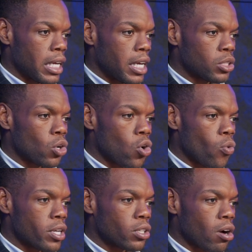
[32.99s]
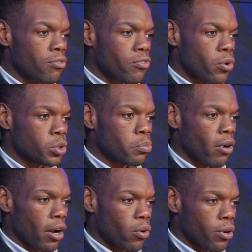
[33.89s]
is always our first
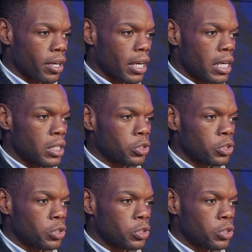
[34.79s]
priority